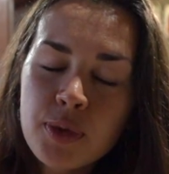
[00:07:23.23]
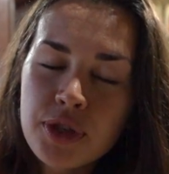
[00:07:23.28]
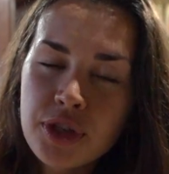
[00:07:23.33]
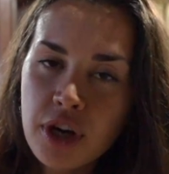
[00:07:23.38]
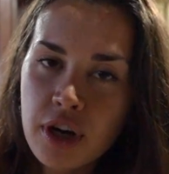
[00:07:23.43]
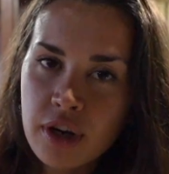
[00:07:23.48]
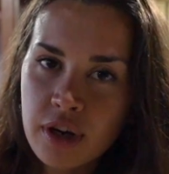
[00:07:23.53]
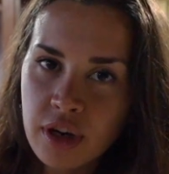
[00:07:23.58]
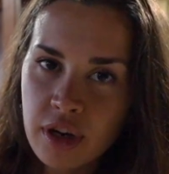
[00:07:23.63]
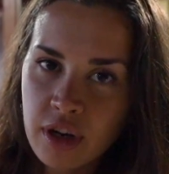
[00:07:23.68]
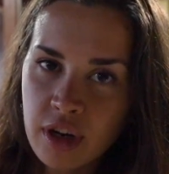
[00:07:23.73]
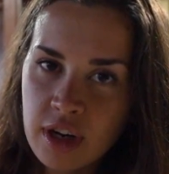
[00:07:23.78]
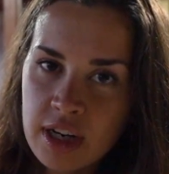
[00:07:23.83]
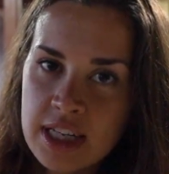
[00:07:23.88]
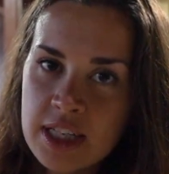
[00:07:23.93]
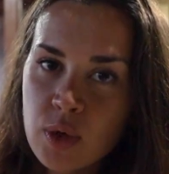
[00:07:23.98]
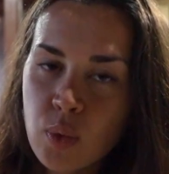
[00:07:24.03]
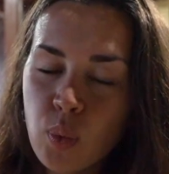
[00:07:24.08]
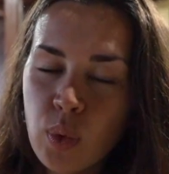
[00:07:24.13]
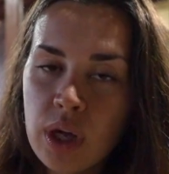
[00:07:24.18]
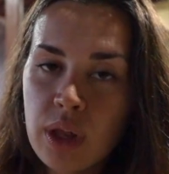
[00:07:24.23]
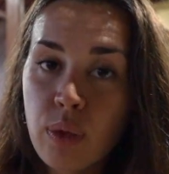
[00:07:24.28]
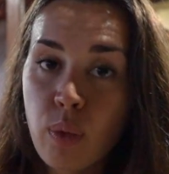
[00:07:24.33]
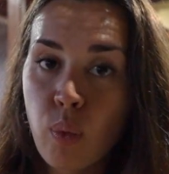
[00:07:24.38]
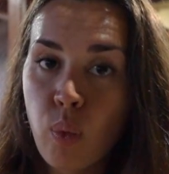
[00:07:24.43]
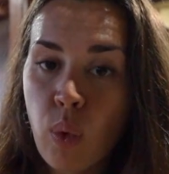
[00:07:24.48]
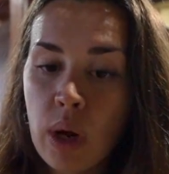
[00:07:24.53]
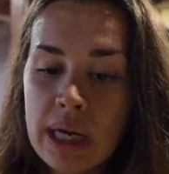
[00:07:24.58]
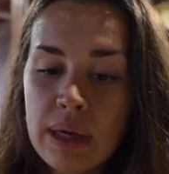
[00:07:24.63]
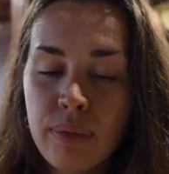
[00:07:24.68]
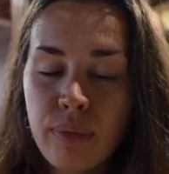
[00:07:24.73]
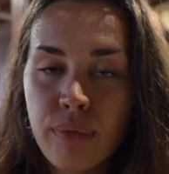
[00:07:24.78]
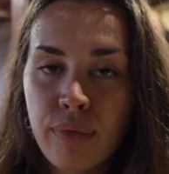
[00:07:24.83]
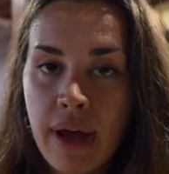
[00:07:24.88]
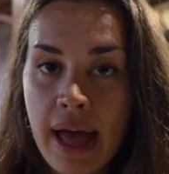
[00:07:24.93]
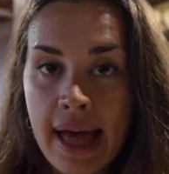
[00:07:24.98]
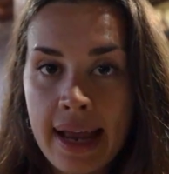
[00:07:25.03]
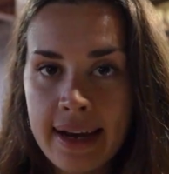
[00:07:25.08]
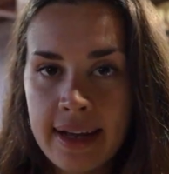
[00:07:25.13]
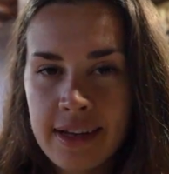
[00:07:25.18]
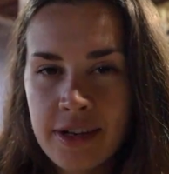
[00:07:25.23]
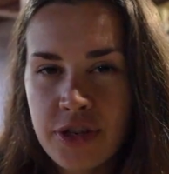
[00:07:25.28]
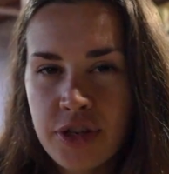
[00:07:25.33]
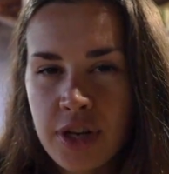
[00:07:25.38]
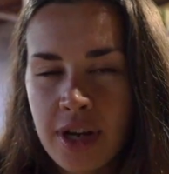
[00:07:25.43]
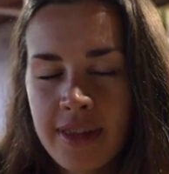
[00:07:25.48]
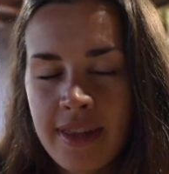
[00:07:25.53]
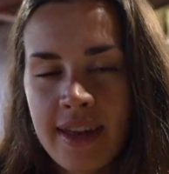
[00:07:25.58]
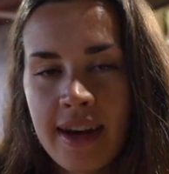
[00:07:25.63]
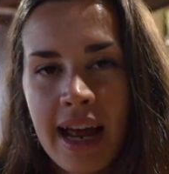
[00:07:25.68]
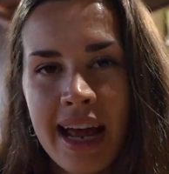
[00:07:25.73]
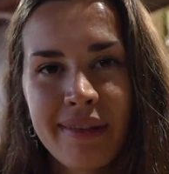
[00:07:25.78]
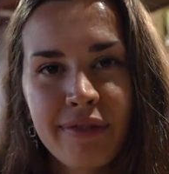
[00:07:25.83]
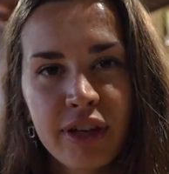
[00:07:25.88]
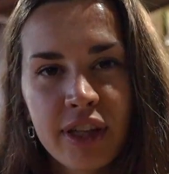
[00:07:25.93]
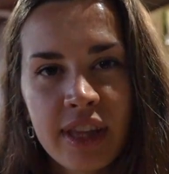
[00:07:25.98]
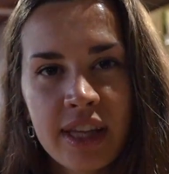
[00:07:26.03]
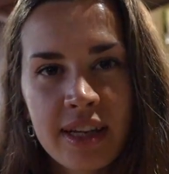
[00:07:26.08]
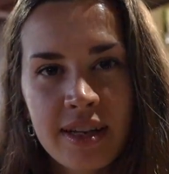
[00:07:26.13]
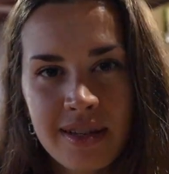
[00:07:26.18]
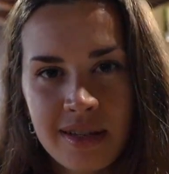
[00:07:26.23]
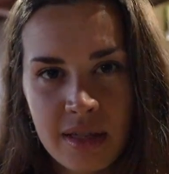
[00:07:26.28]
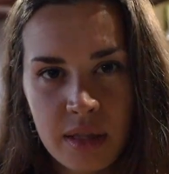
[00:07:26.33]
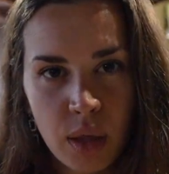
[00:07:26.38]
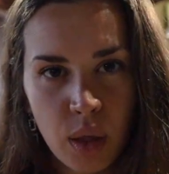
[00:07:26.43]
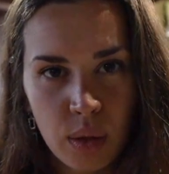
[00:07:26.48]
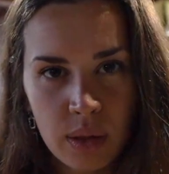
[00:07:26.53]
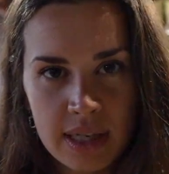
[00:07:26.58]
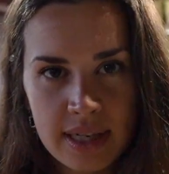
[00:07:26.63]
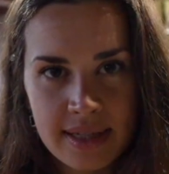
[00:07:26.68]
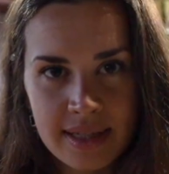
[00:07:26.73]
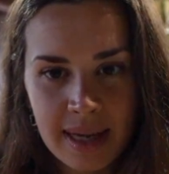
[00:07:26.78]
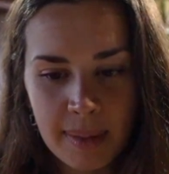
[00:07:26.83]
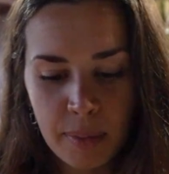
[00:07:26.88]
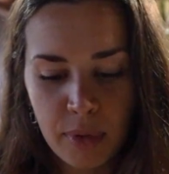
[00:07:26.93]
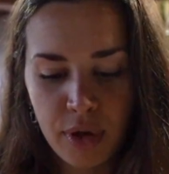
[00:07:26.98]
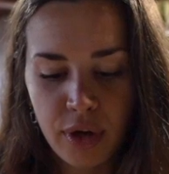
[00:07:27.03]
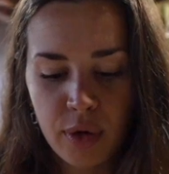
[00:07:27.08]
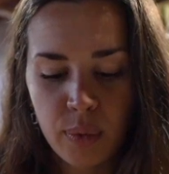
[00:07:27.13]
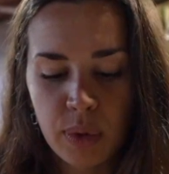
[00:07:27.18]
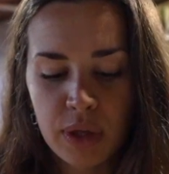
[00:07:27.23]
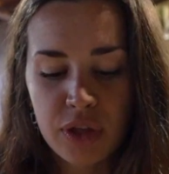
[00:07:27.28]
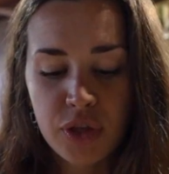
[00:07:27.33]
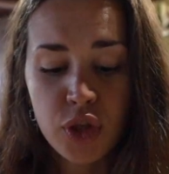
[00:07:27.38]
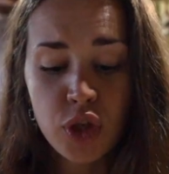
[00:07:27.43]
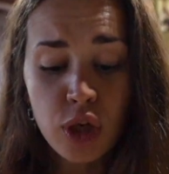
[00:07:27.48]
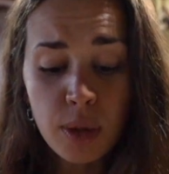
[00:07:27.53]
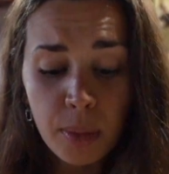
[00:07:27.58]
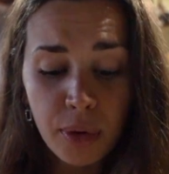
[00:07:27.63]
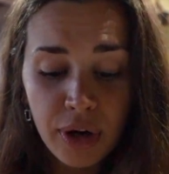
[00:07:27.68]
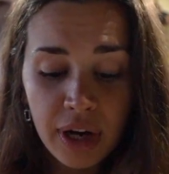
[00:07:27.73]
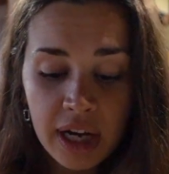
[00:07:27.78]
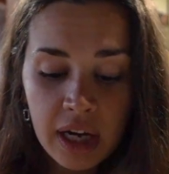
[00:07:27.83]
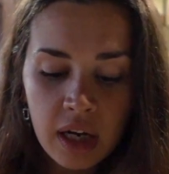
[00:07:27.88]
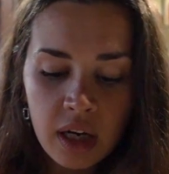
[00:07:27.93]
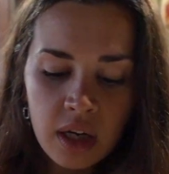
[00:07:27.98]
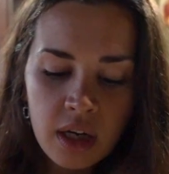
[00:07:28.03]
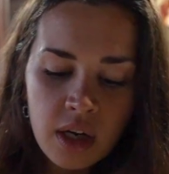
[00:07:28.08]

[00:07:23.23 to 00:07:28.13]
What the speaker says: which are cooked with white radish, and then everything slowly simmered with turmeric,